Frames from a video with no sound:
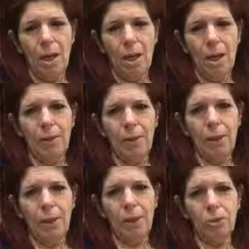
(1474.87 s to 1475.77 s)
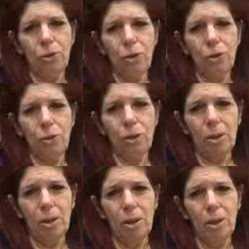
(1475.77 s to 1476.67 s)
And thank you, Joe.
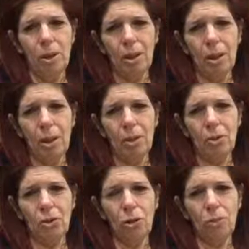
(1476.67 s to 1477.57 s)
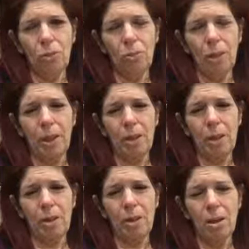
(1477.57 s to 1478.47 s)
Thank you, Joe, for being
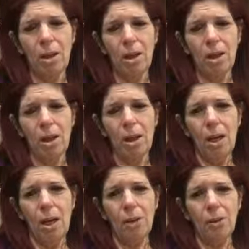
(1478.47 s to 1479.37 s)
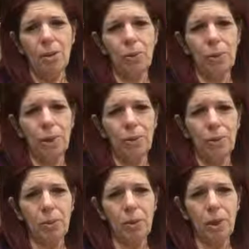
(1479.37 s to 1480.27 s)
there. I don't know what I'd
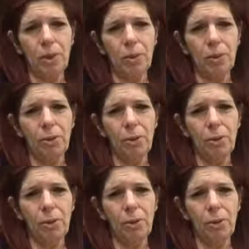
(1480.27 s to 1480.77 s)
do without you.